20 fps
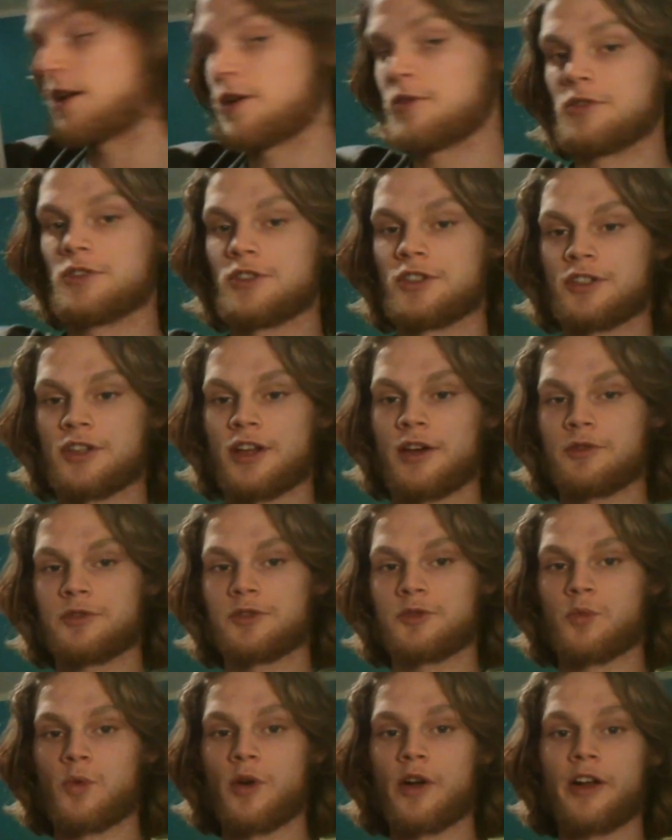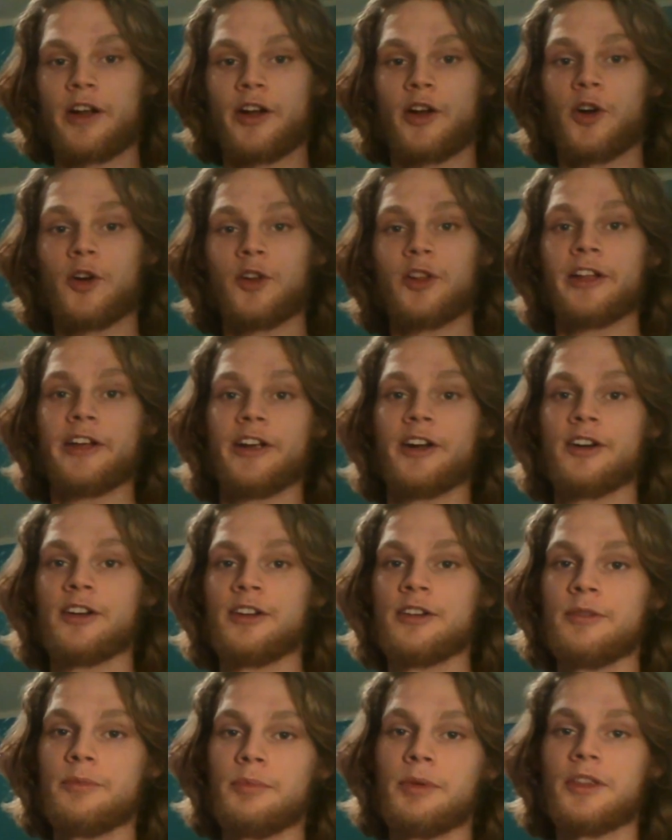I was wearing
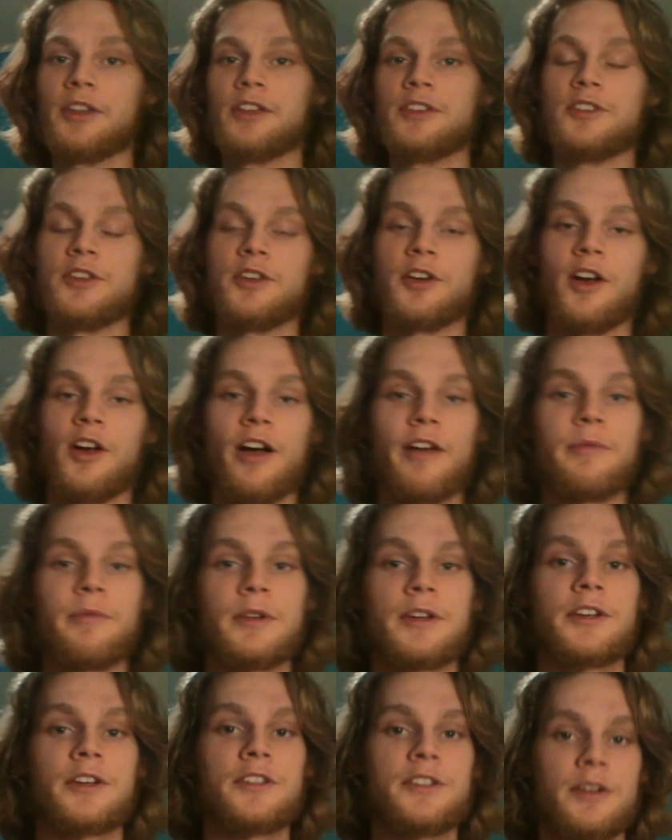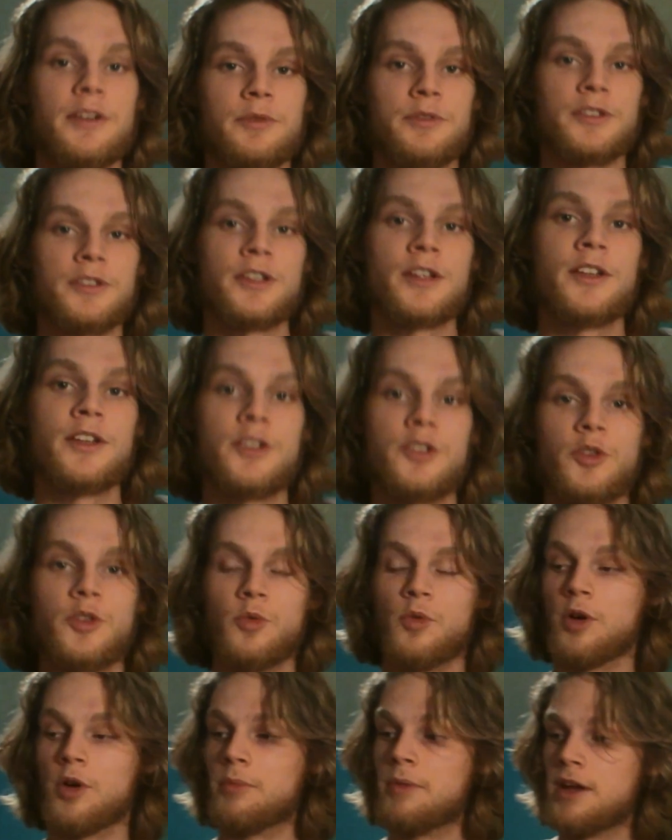earlier, but then took off because I was
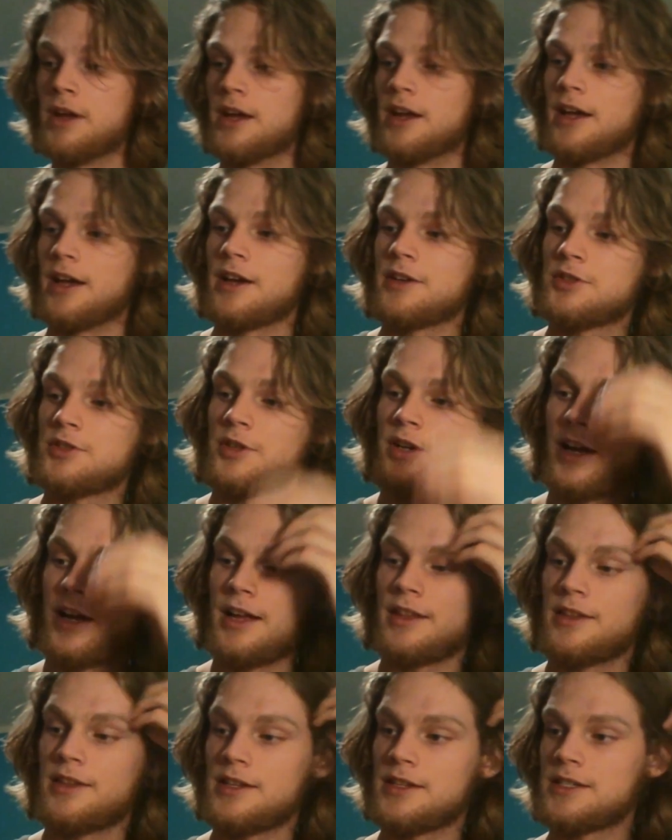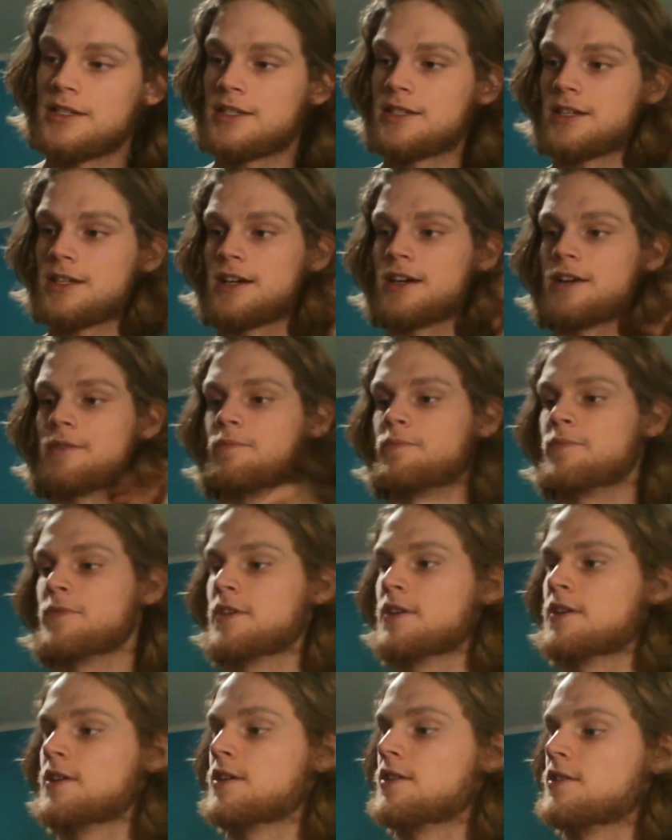too warm. And I also got this
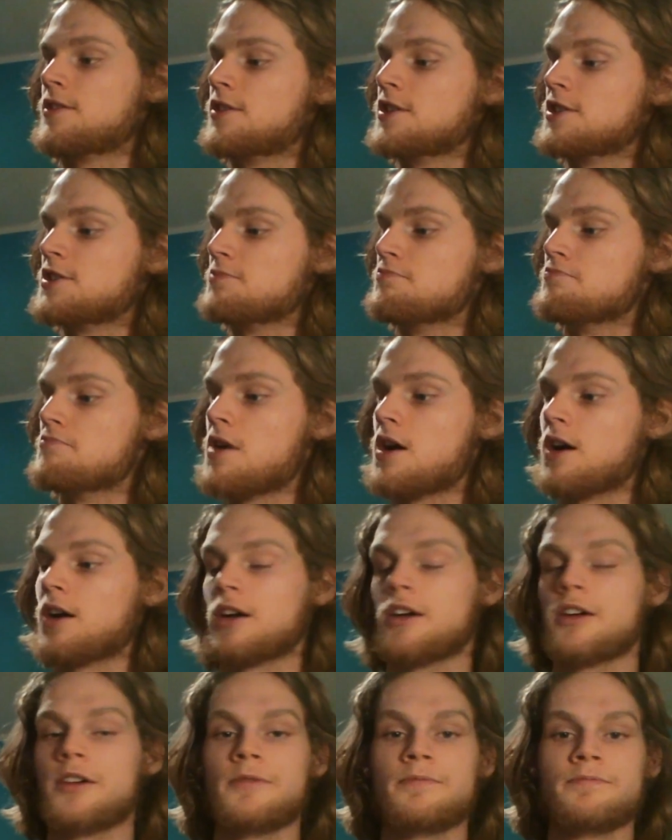this mug.